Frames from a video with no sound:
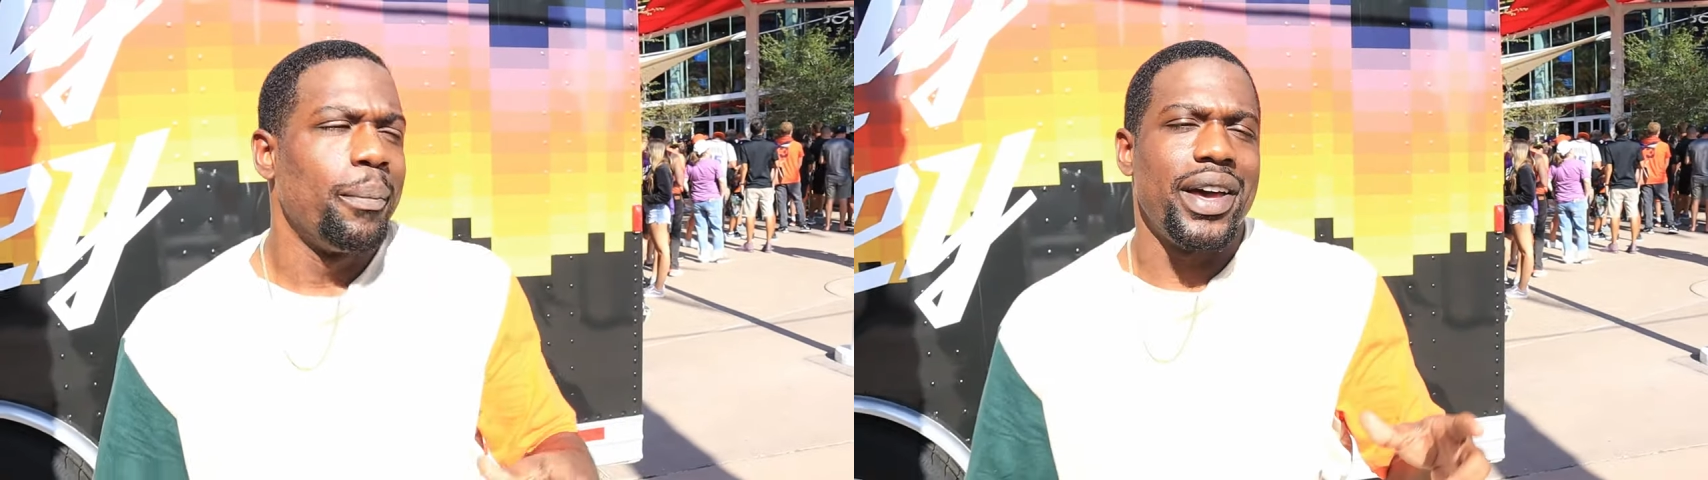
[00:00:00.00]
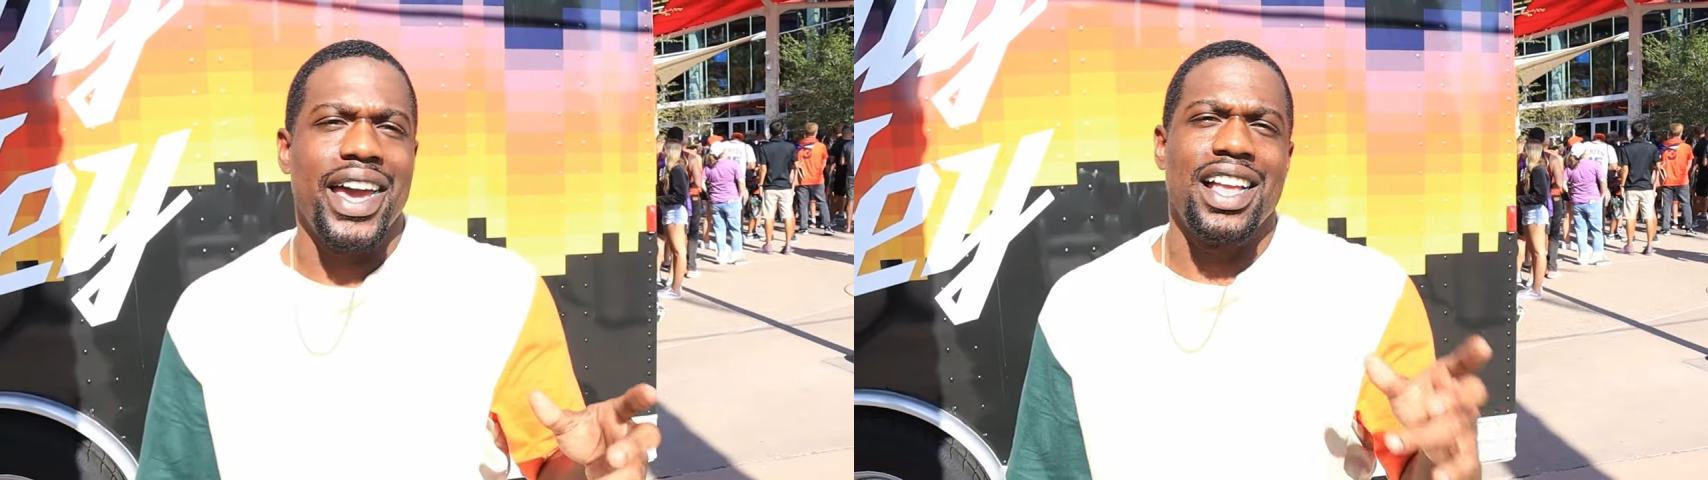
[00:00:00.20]

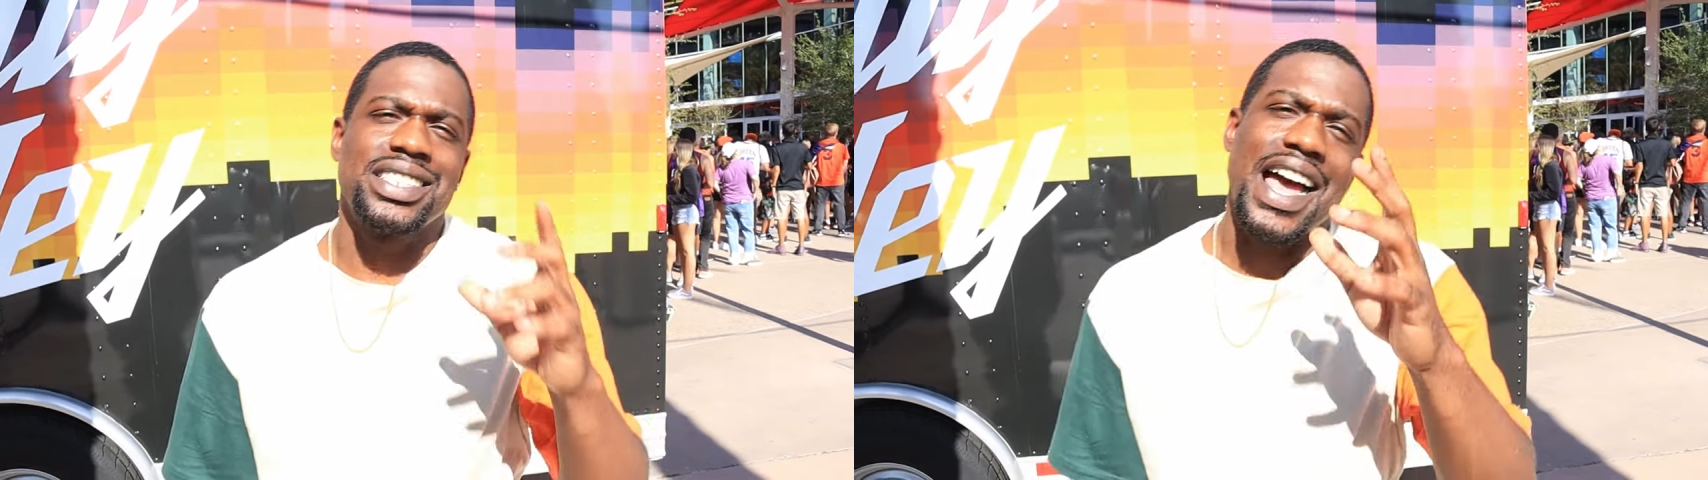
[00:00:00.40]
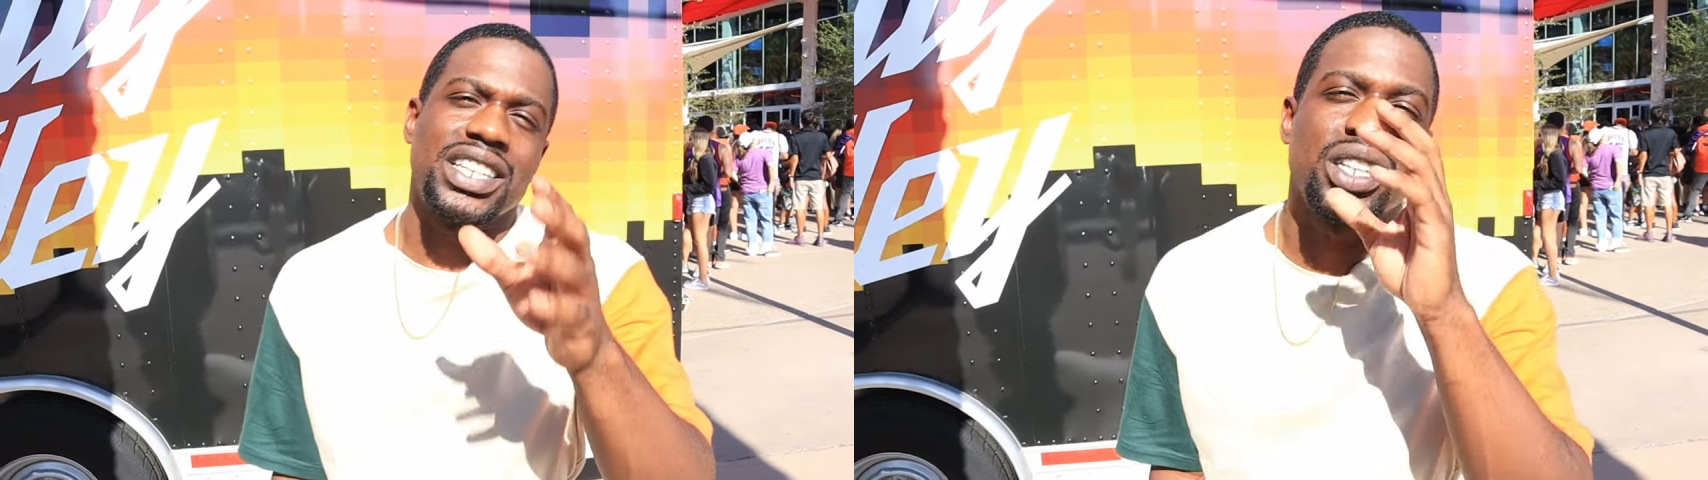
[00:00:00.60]
But hey,
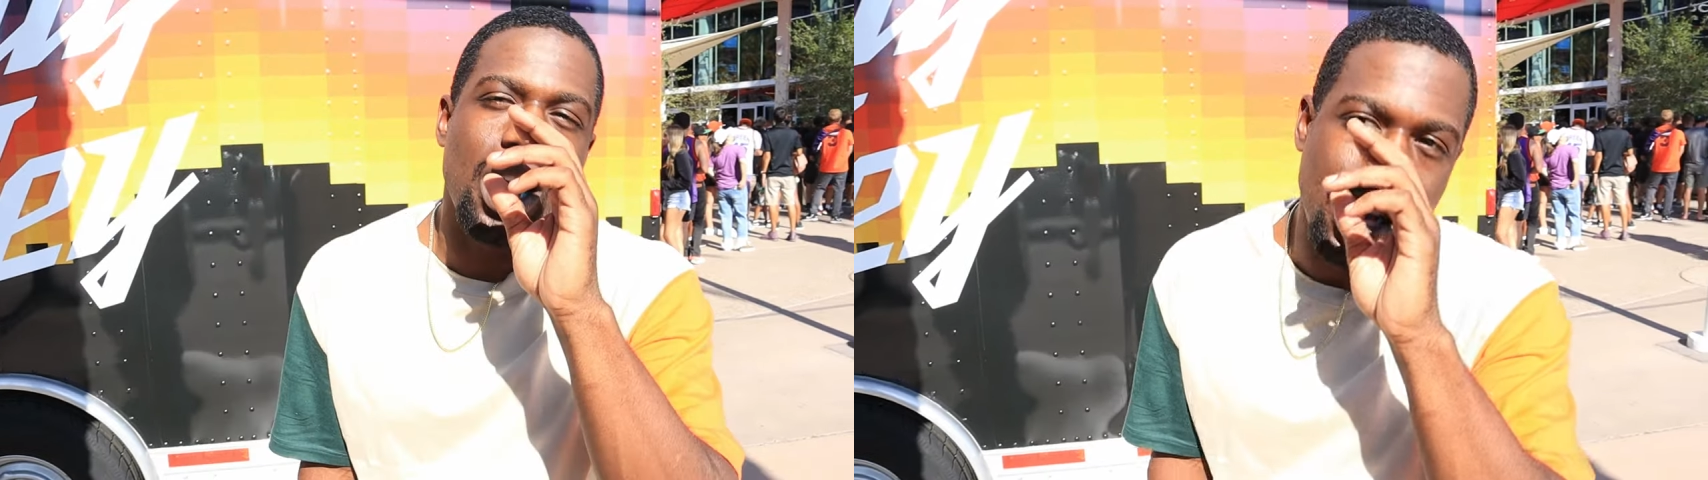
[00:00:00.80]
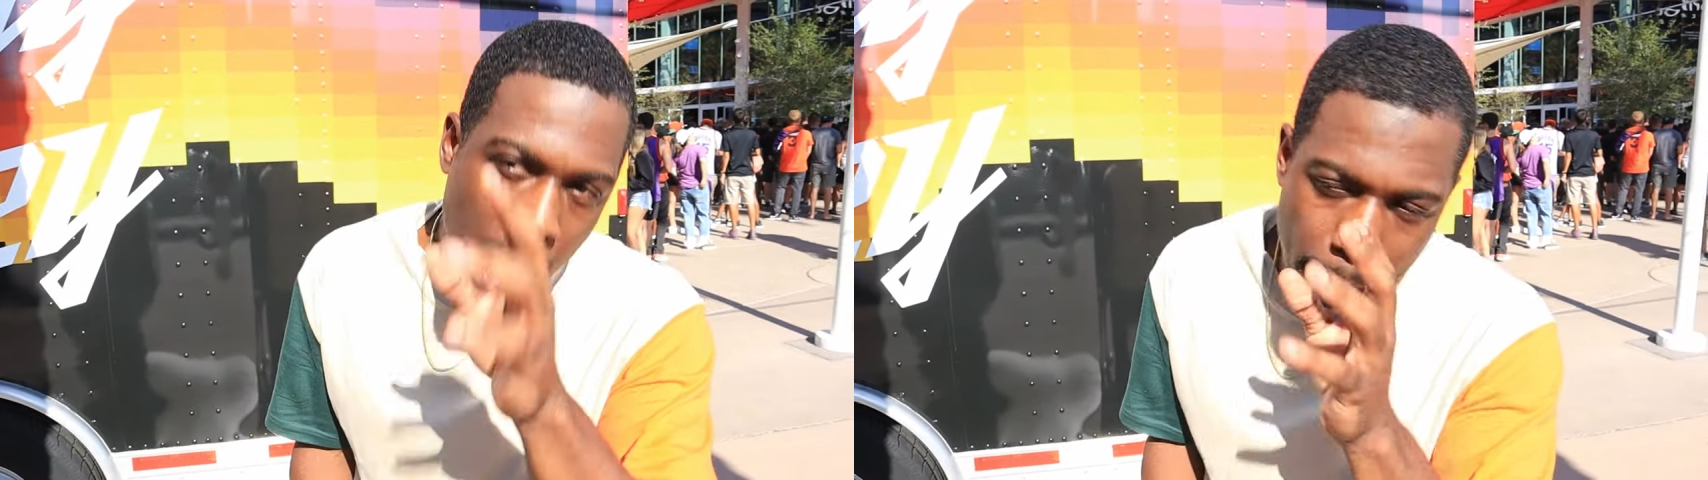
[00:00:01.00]
let's ask
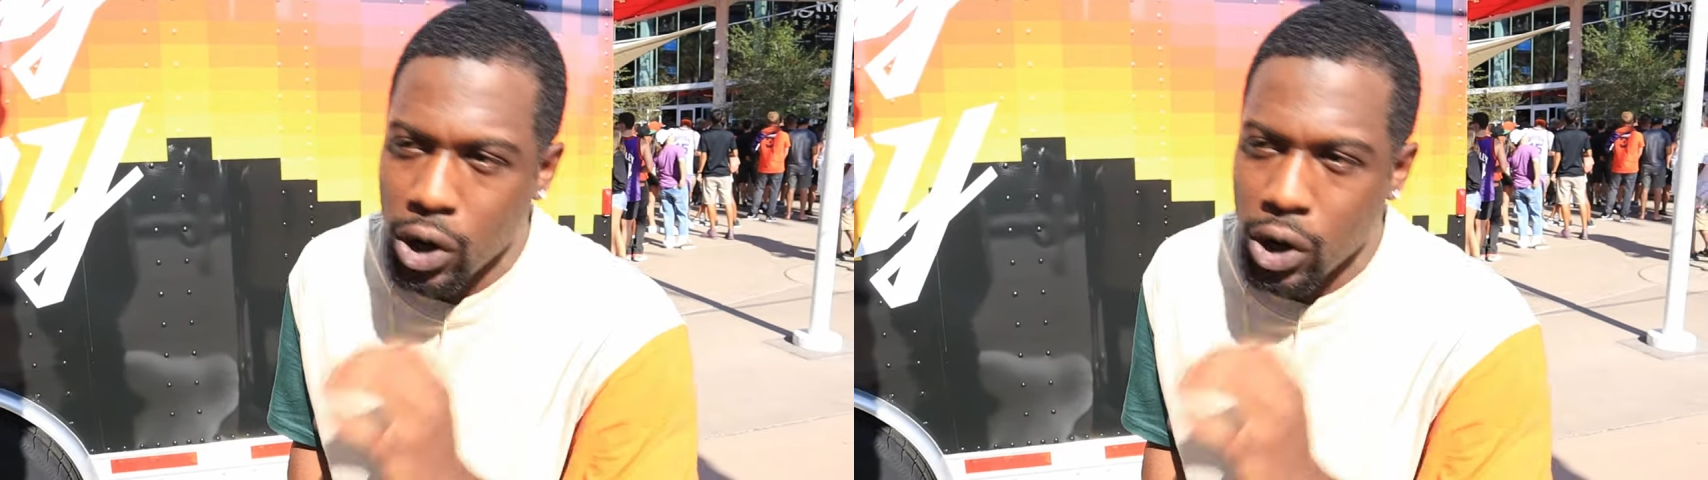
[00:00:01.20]
a couple